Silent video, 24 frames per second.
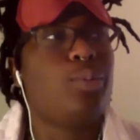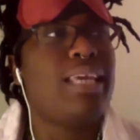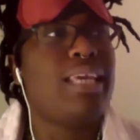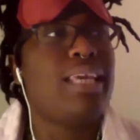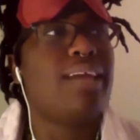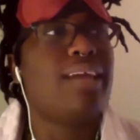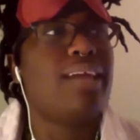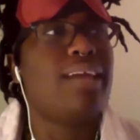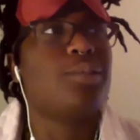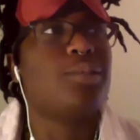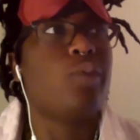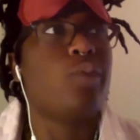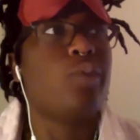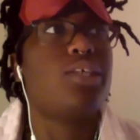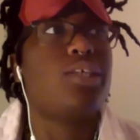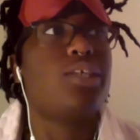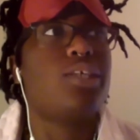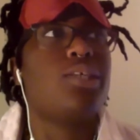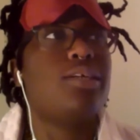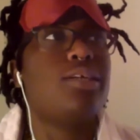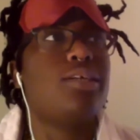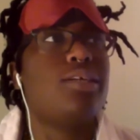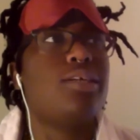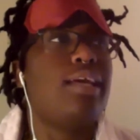an
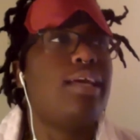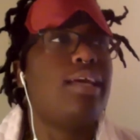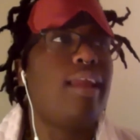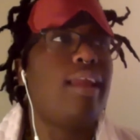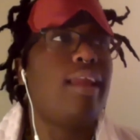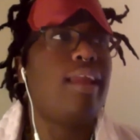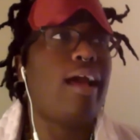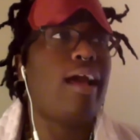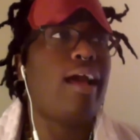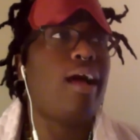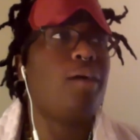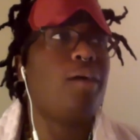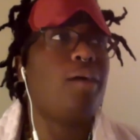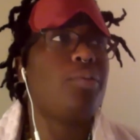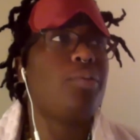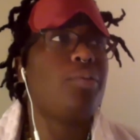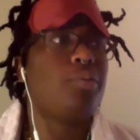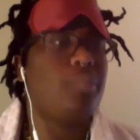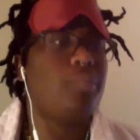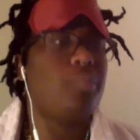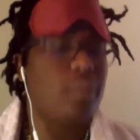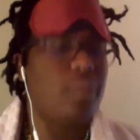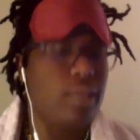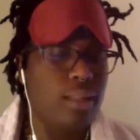album in like
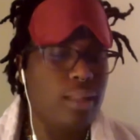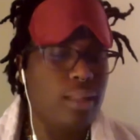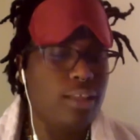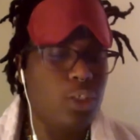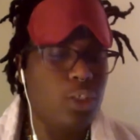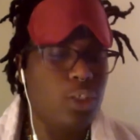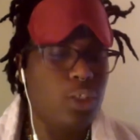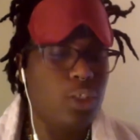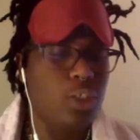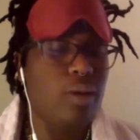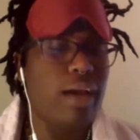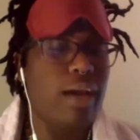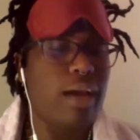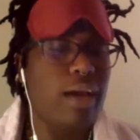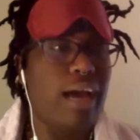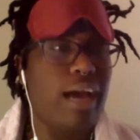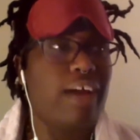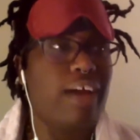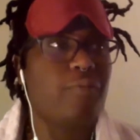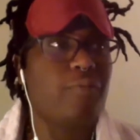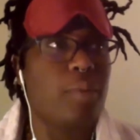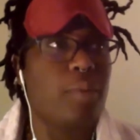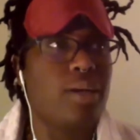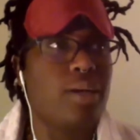2.5 months. So
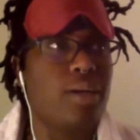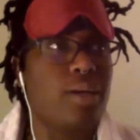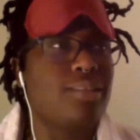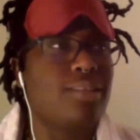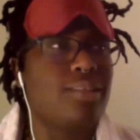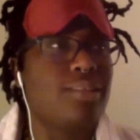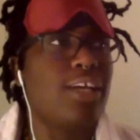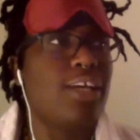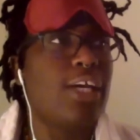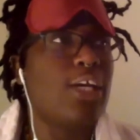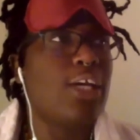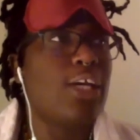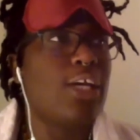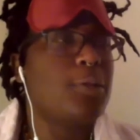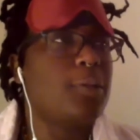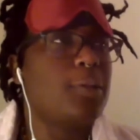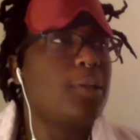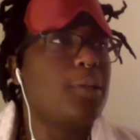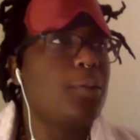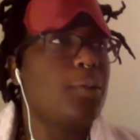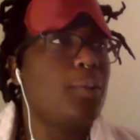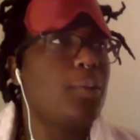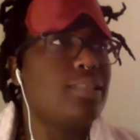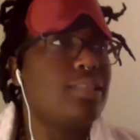there wasn't
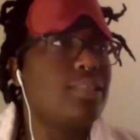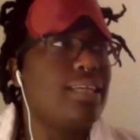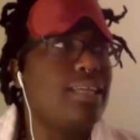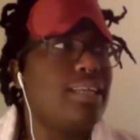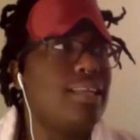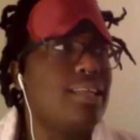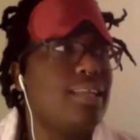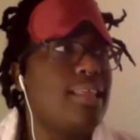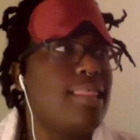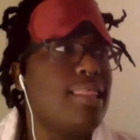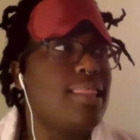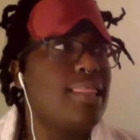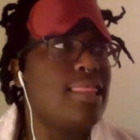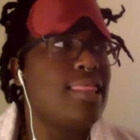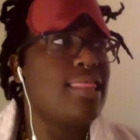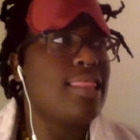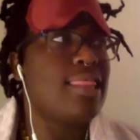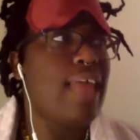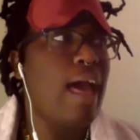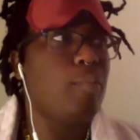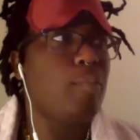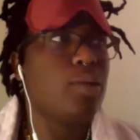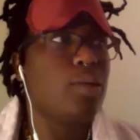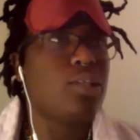that much time to
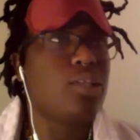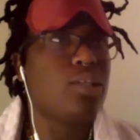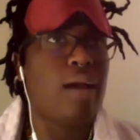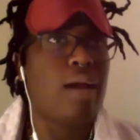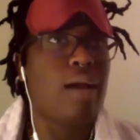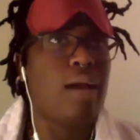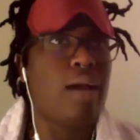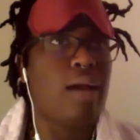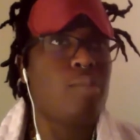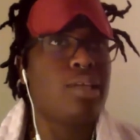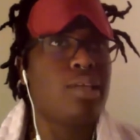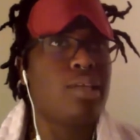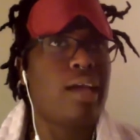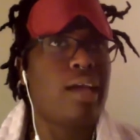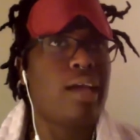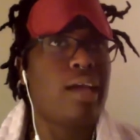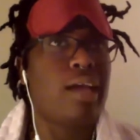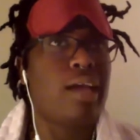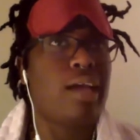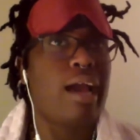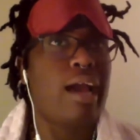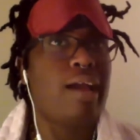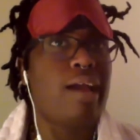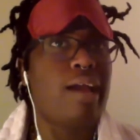kind of
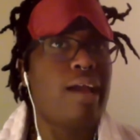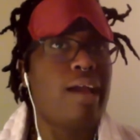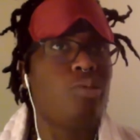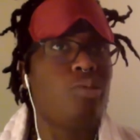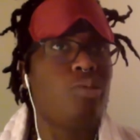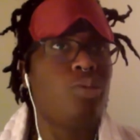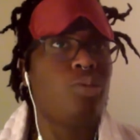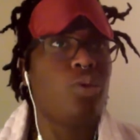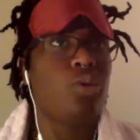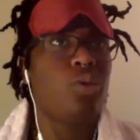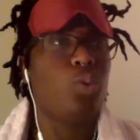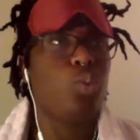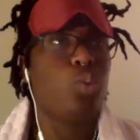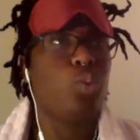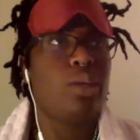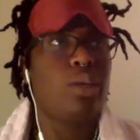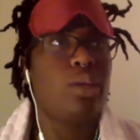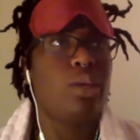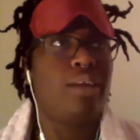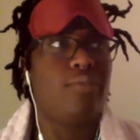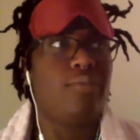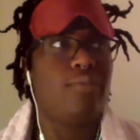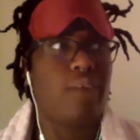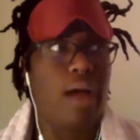refine
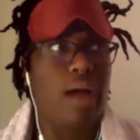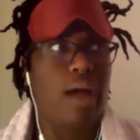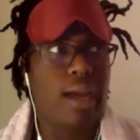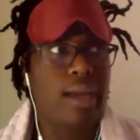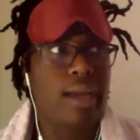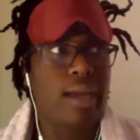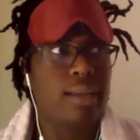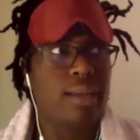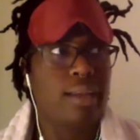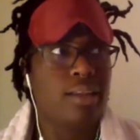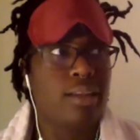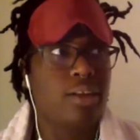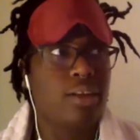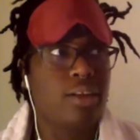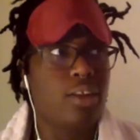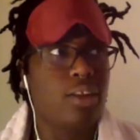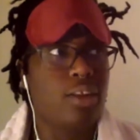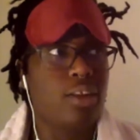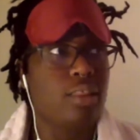the vocals.